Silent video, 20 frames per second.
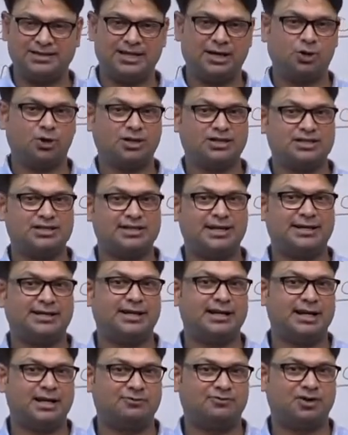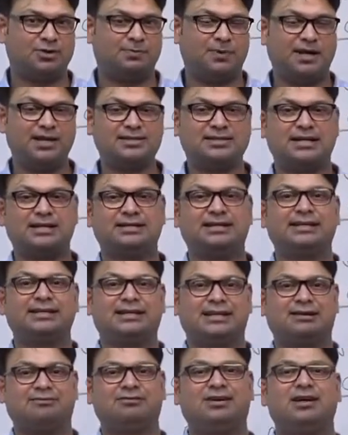they originated at one place, and they
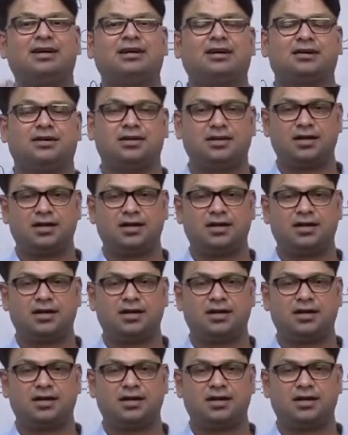traveled